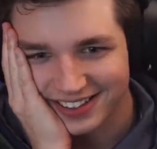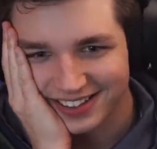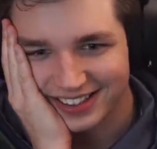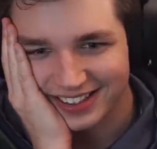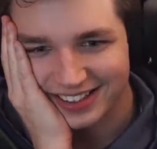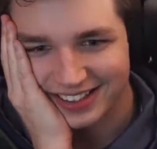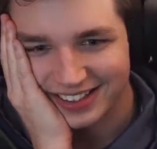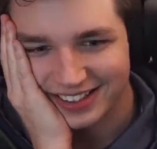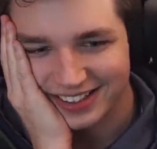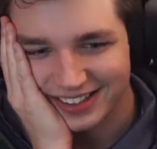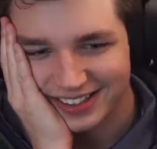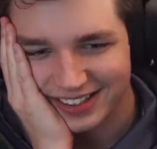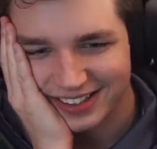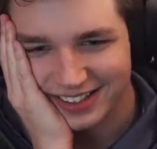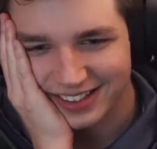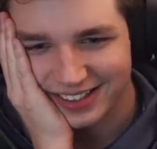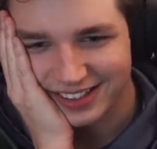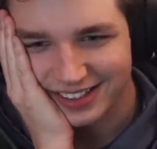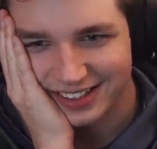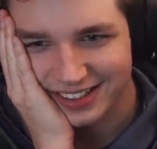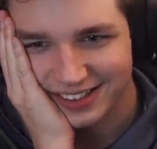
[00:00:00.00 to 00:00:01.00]
No,
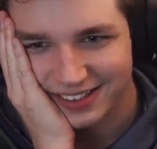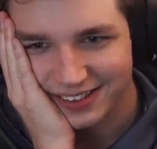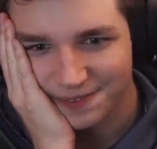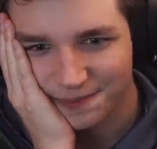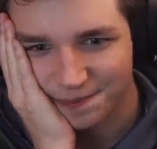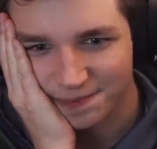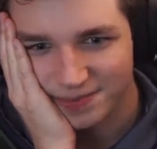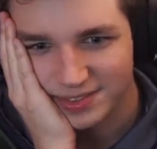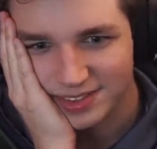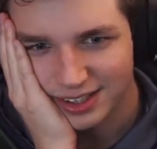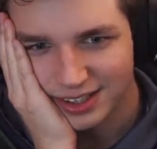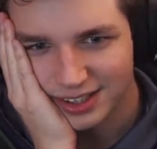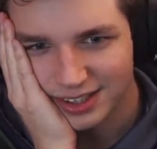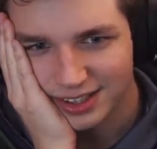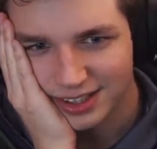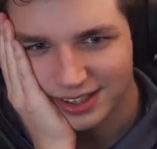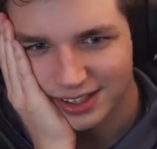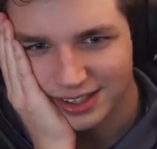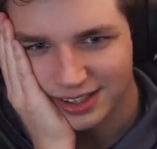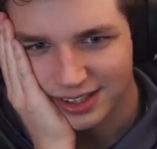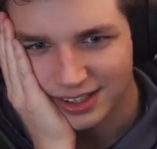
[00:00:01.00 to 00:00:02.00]
it's worse.
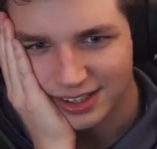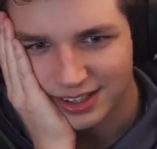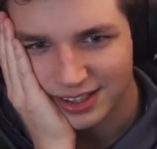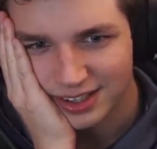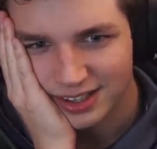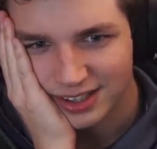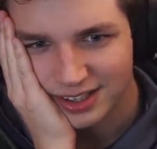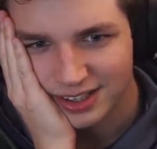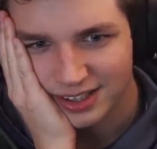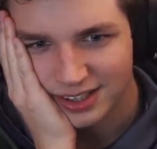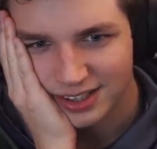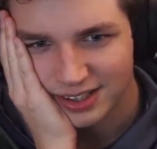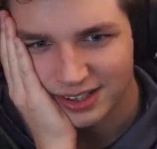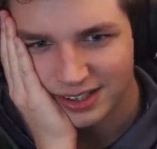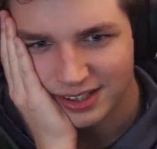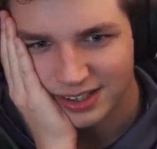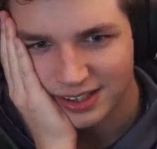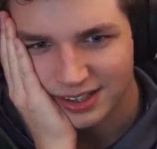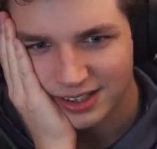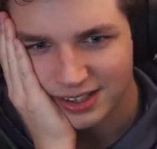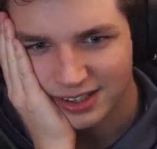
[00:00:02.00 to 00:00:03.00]
Those
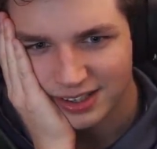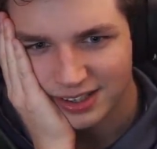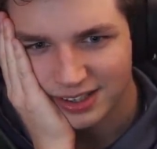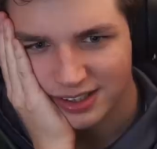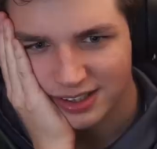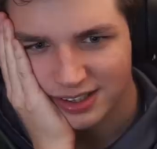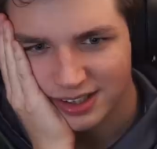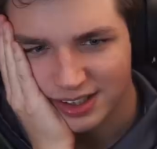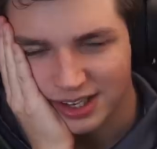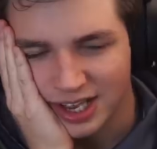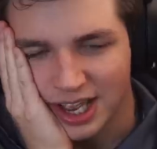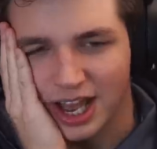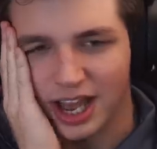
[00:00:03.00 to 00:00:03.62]
people.